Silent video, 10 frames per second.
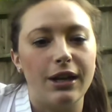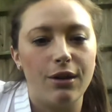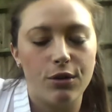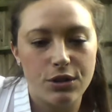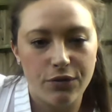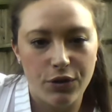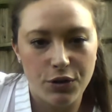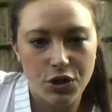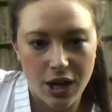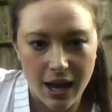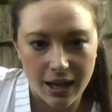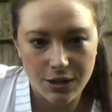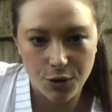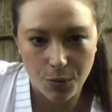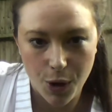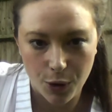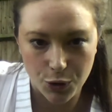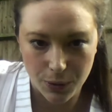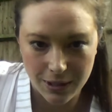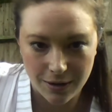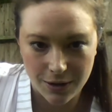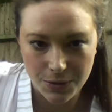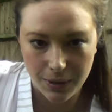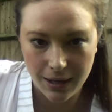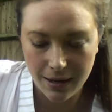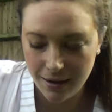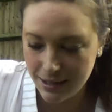Now, lots of you shared your work on Twitter last week.